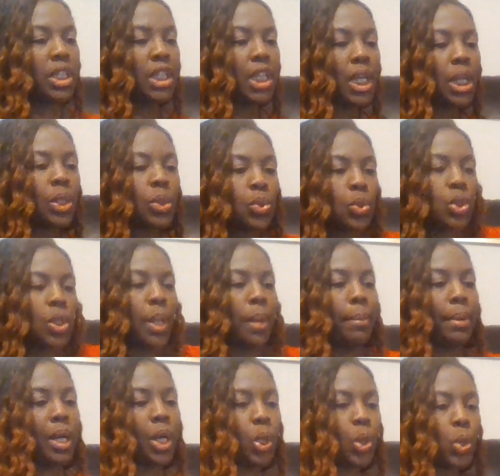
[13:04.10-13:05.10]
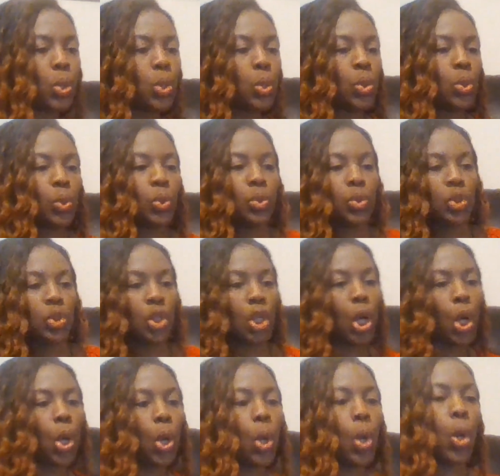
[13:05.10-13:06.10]
down to the polls,
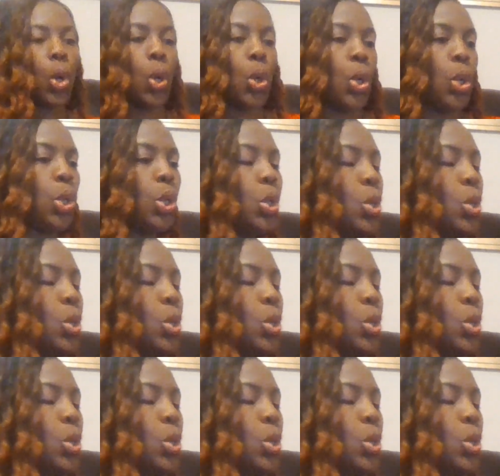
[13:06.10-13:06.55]
y'all.